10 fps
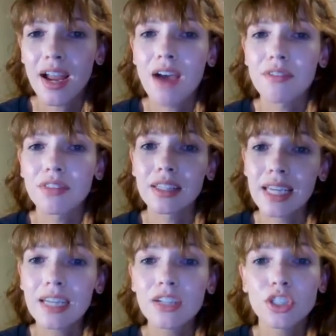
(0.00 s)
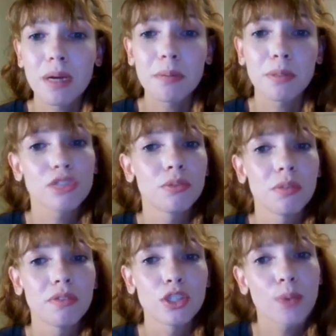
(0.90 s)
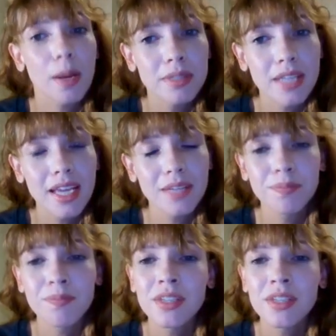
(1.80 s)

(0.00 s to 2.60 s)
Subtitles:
I have the link to my Books for Movies website,